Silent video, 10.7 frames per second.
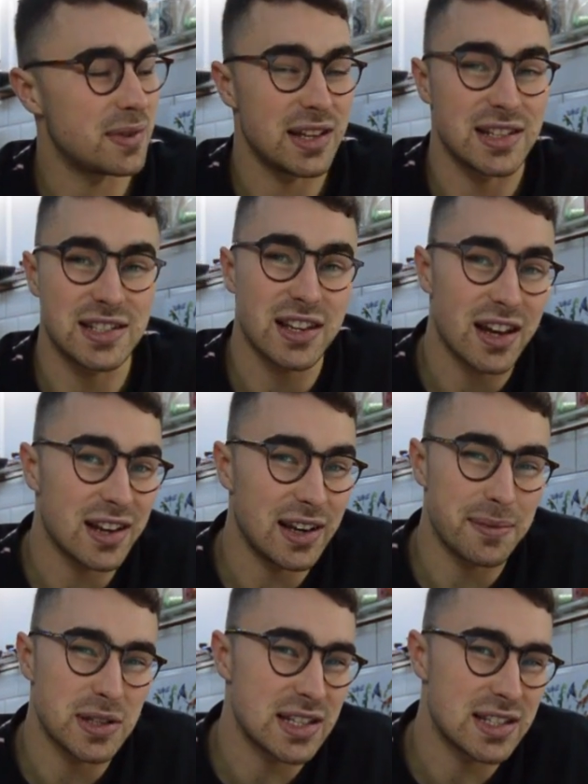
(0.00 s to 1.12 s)
in certain
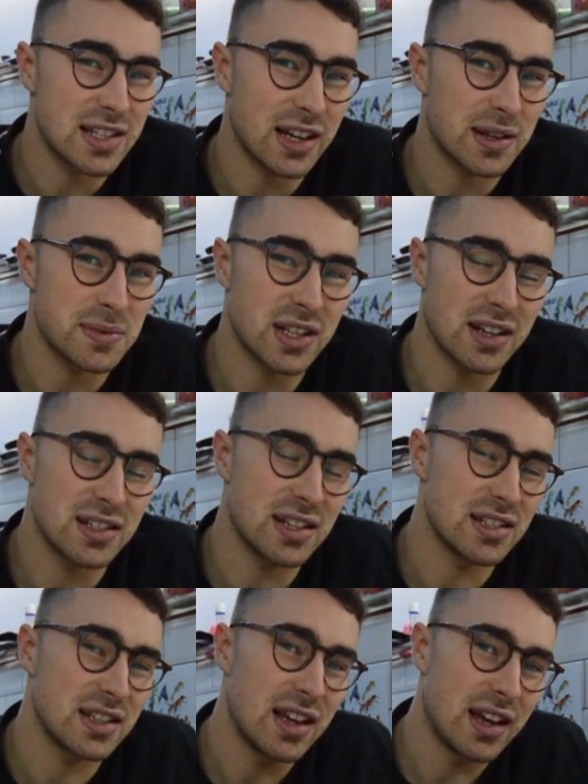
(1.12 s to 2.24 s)
limited circumstances